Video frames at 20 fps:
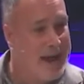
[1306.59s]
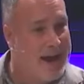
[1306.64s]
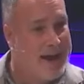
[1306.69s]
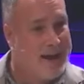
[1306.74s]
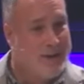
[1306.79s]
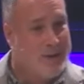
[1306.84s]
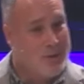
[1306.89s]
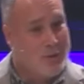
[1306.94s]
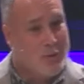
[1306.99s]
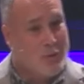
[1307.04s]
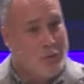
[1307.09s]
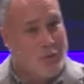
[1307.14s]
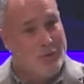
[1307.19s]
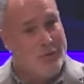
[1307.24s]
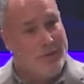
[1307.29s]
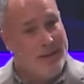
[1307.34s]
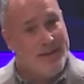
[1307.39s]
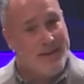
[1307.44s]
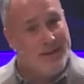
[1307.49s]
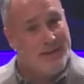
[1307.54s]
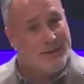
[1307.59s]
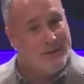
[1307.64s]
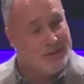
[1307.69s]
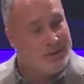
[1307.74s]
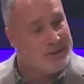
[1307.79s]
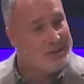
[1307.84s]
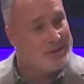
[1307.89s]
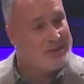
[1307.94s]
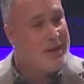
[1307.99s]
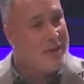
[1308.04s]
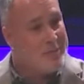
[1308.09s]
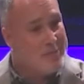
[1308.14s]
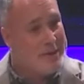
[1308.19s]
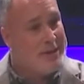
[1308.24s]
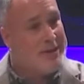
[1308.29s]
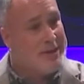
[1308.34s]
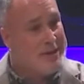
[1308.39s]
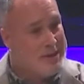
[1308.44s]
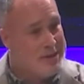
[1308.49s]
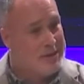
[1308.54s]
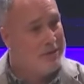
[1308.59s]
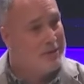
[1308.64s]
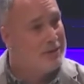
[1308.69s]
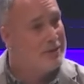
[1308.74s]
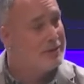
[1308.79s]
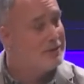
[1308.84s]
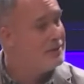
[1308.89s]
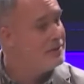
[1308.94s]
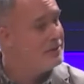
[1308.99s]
hey, you need to step in here.